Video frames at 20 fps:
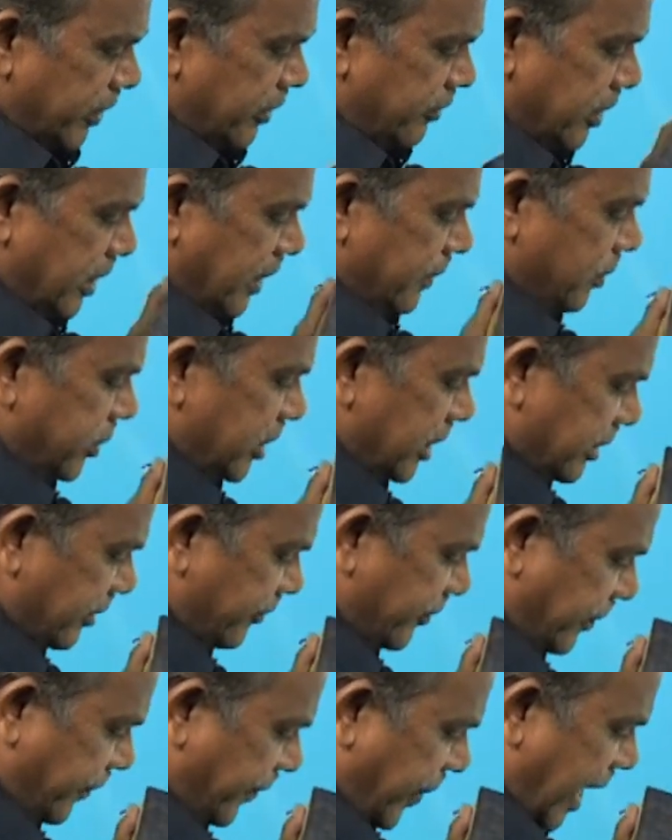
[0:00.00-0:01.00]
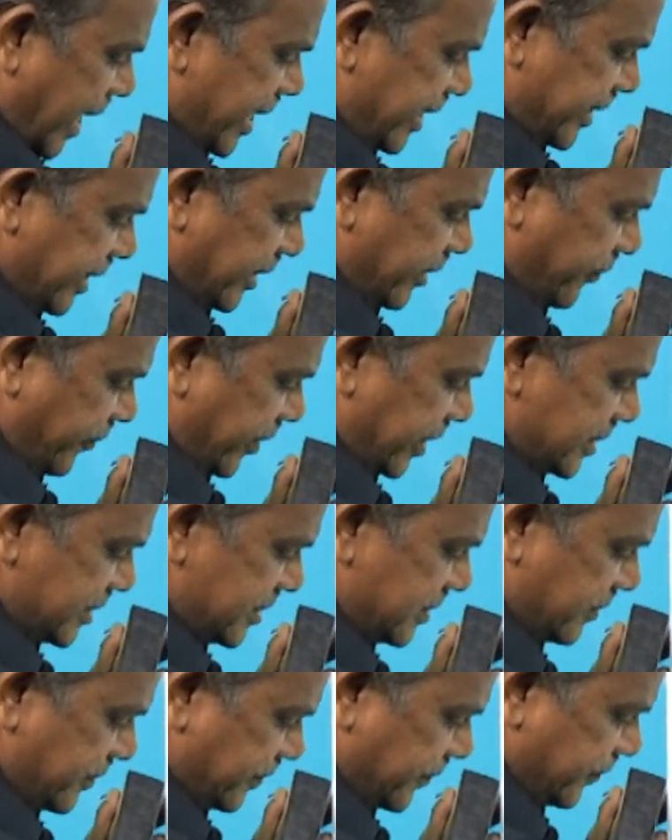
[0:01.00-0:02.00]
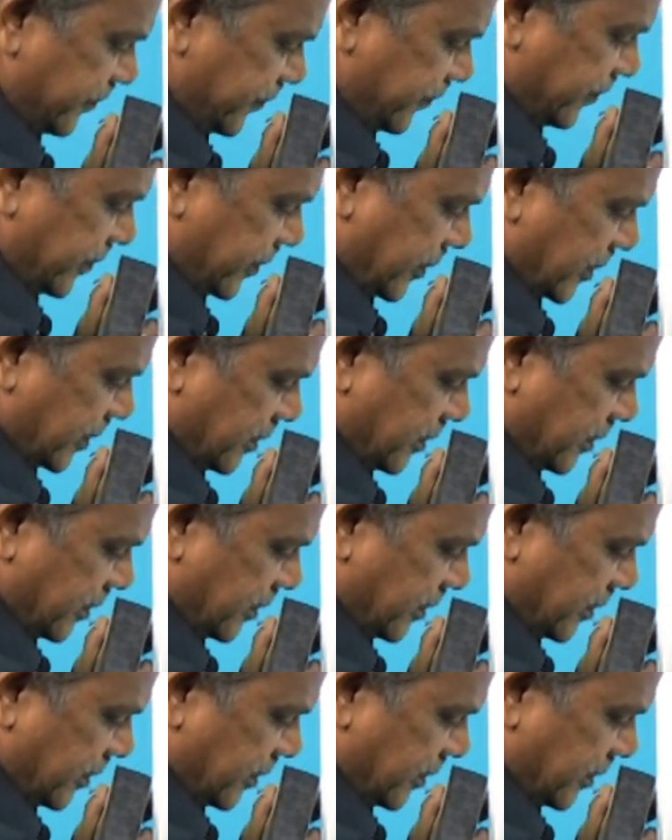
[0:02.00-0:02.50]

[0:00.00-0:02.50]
so when you come to that of the planetary winds,